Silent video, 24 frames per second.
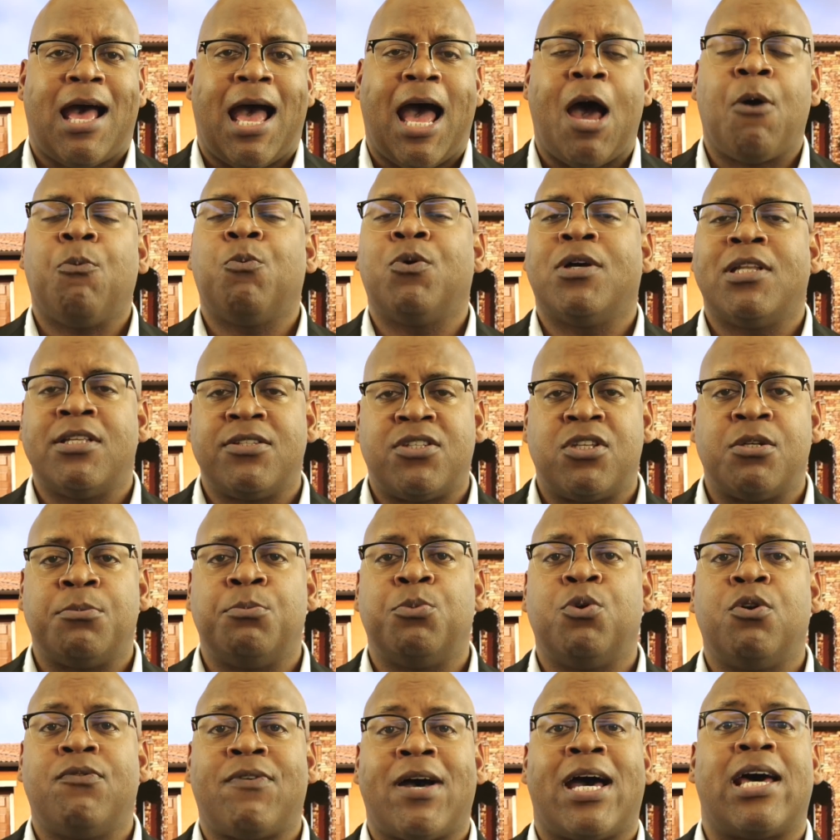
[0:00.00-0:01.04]
I'm willing to
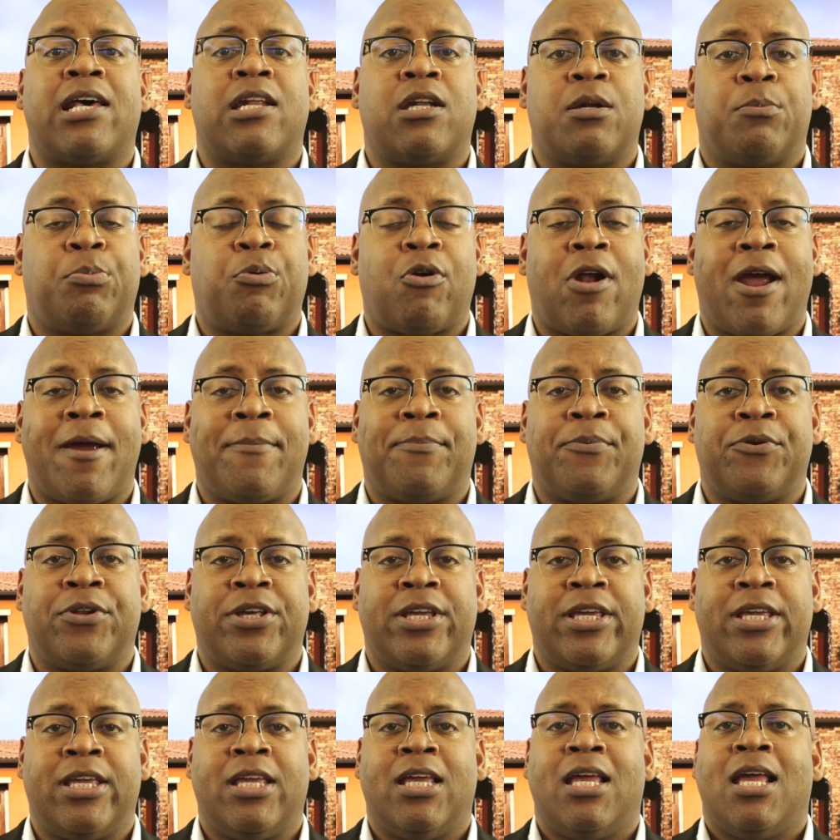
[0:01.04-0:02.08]
move out of the
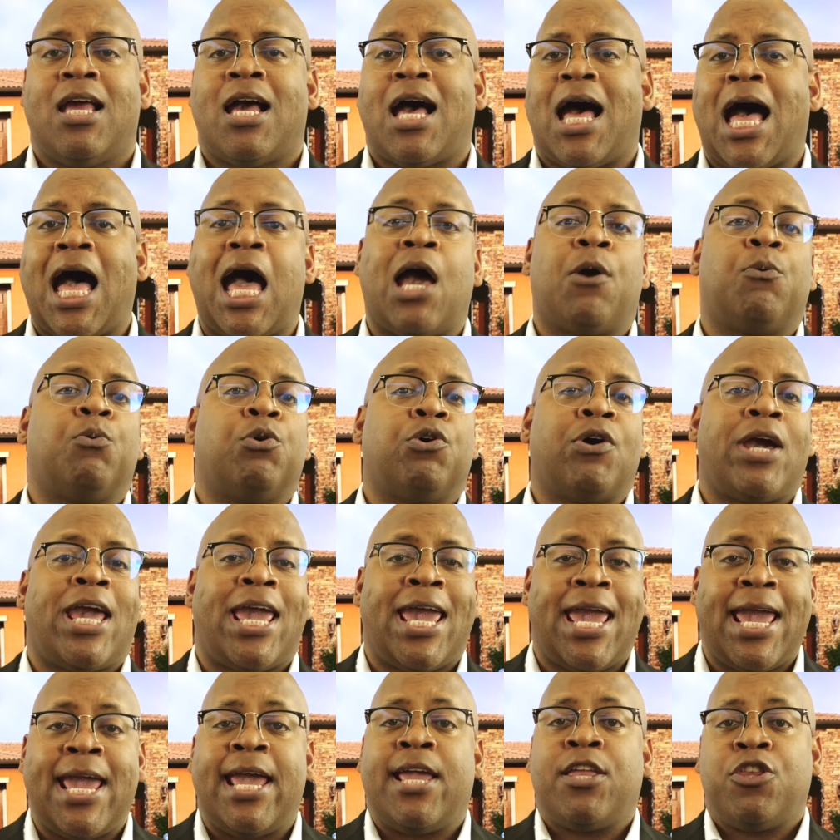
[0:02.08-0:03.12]
property. I will
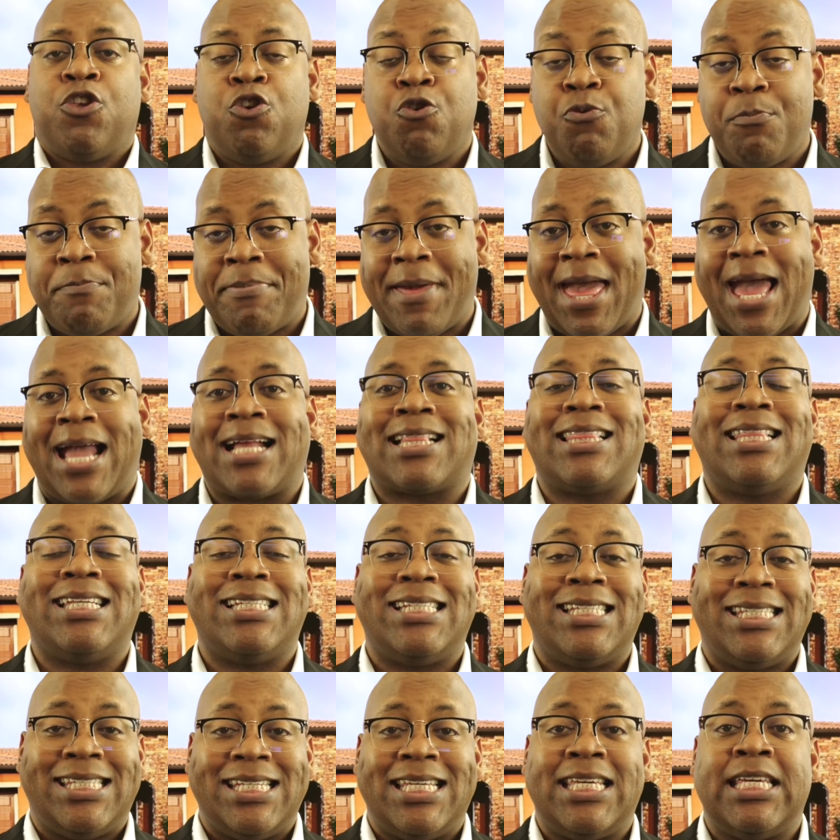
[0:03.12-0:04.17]
hand you back the
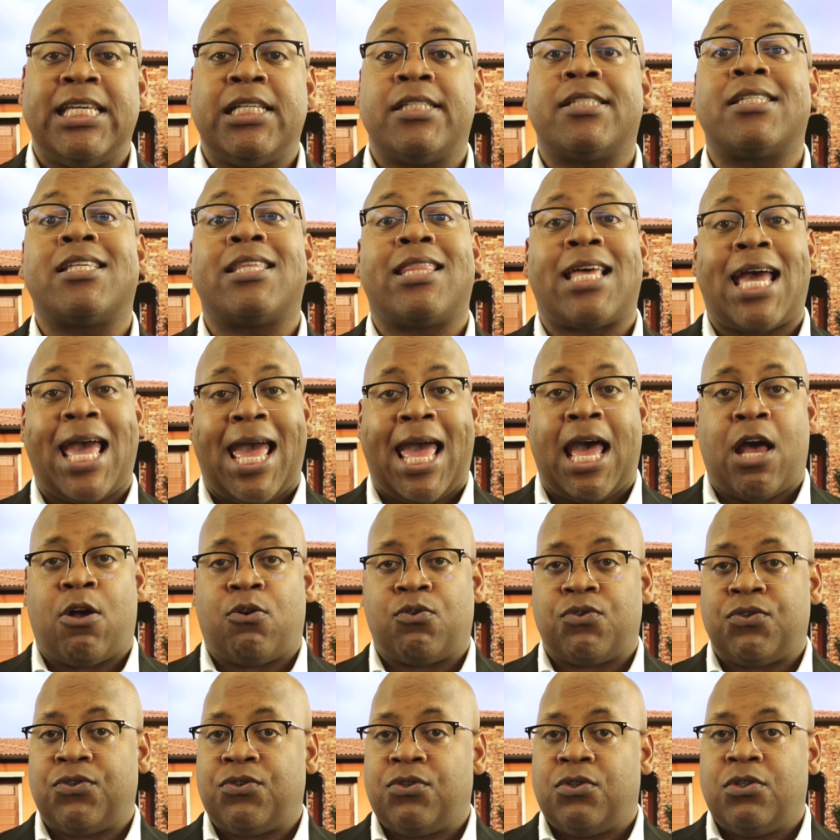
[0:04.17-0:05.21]
deed to the
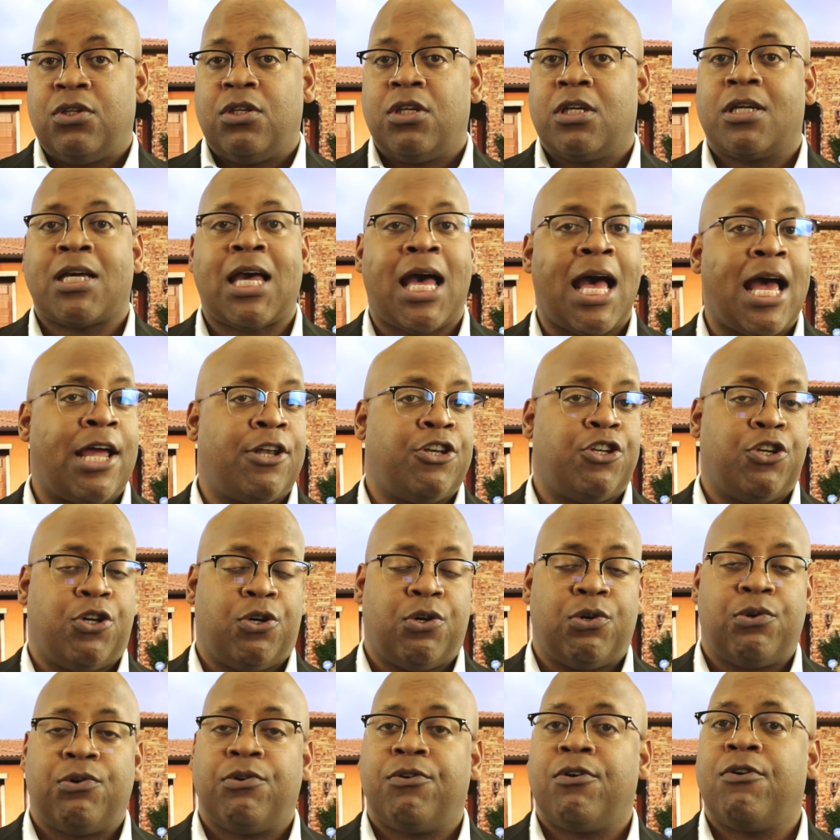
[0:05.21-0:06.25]
house,
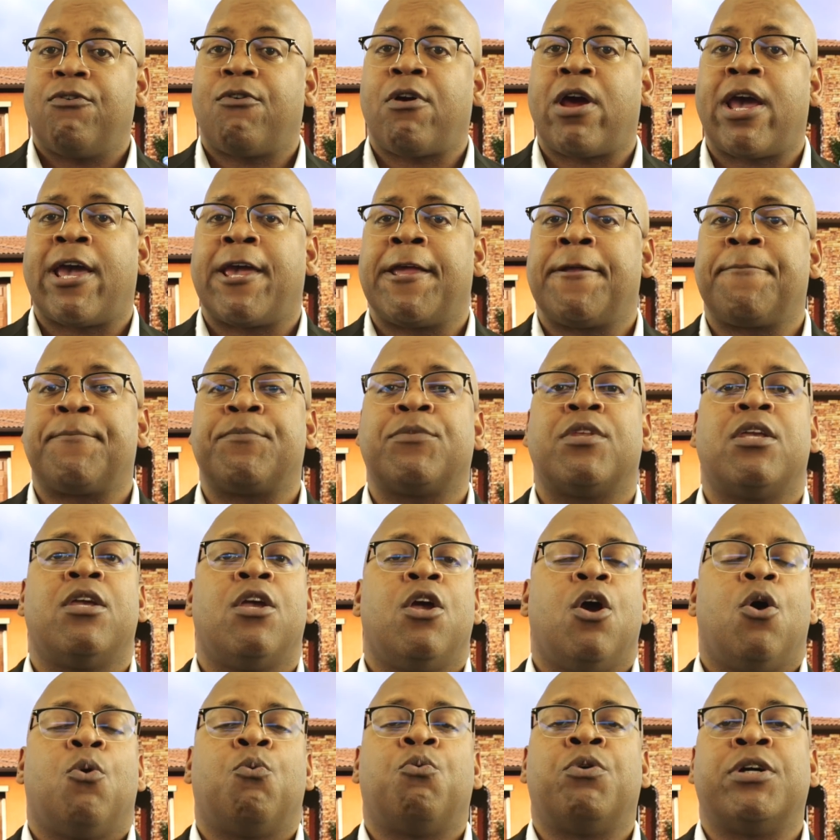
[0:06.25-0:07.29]
condo, right?
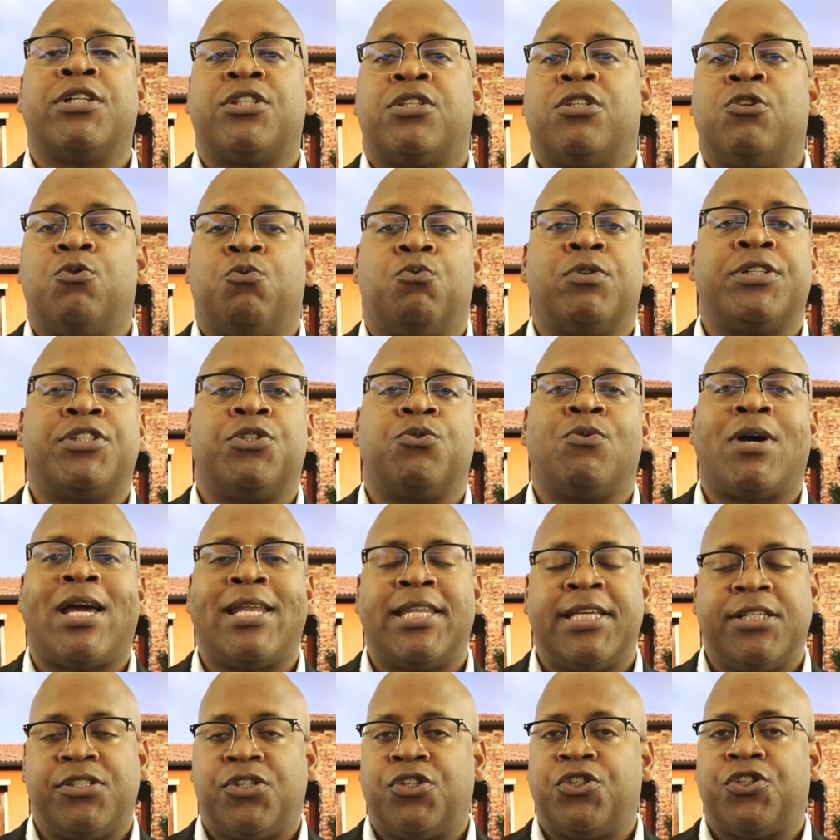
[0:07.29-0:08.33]
What do I
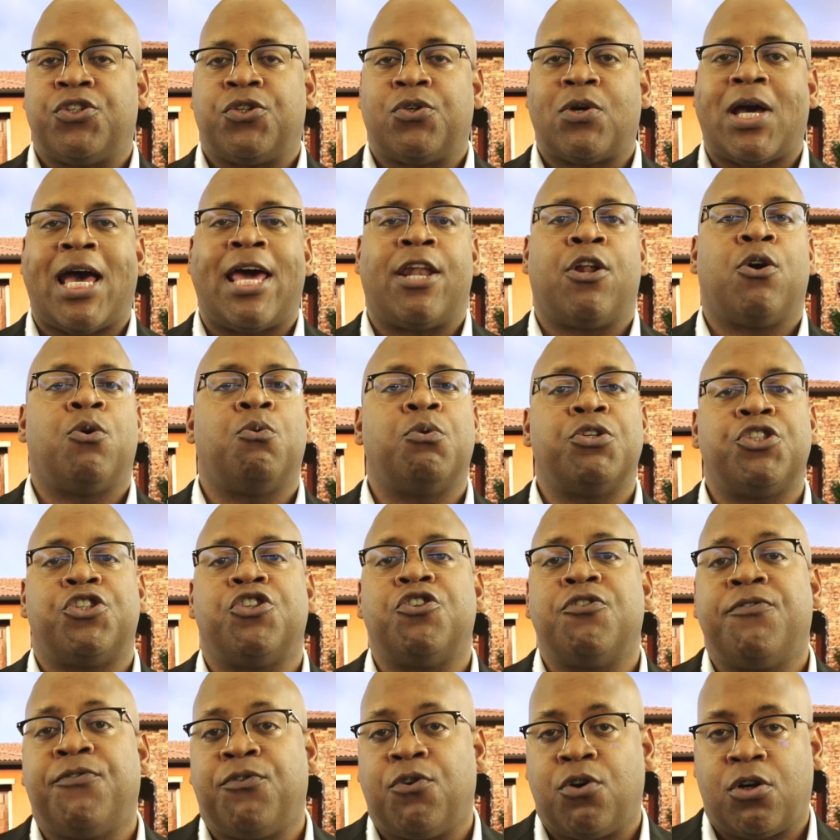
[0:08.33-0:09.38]
need to do? I don't want
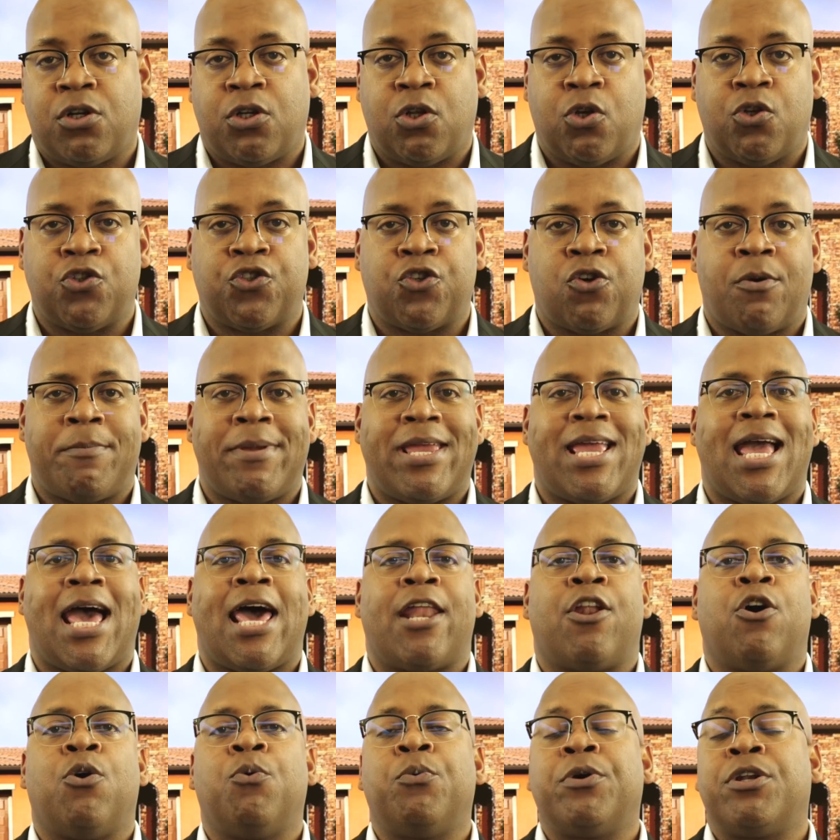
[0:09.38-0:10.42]
you to foreclose on me.
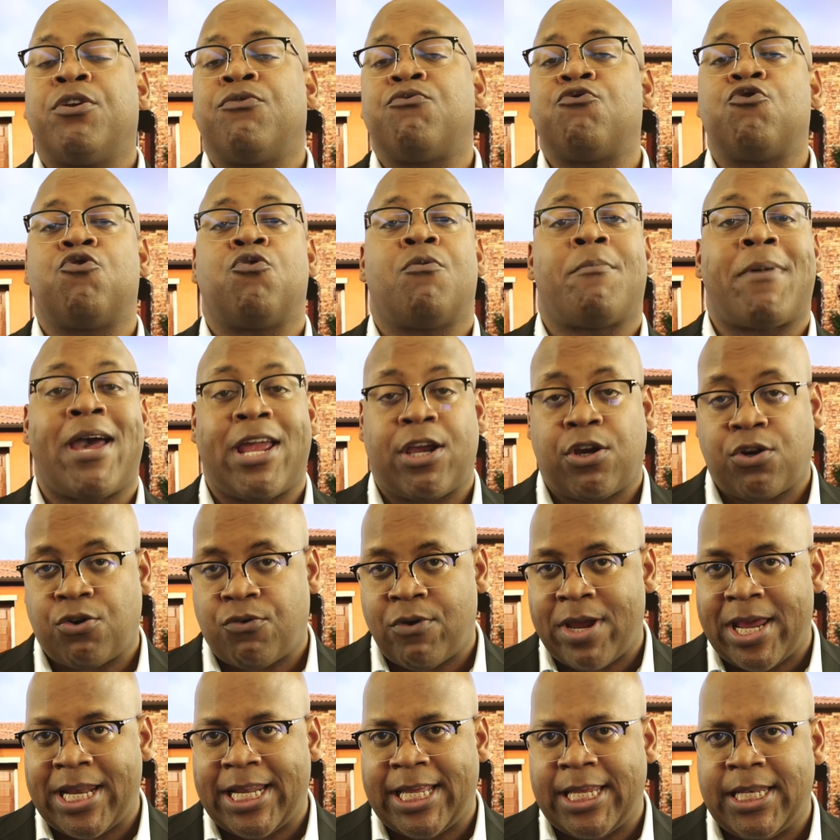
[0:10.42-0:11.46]
I don't want to ruin my
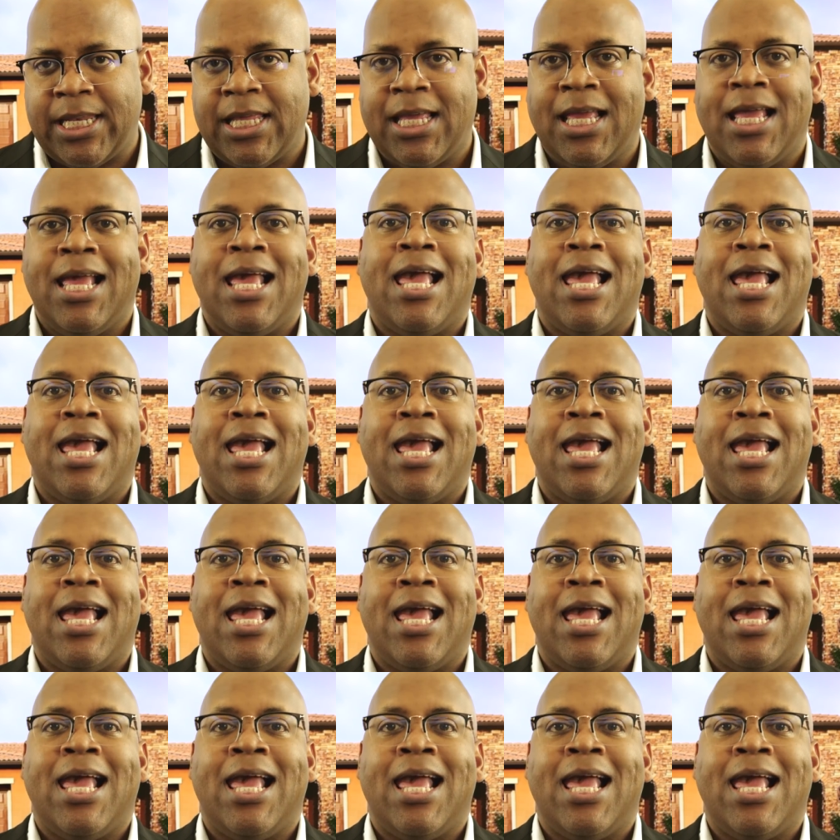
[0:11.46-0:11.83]
credit.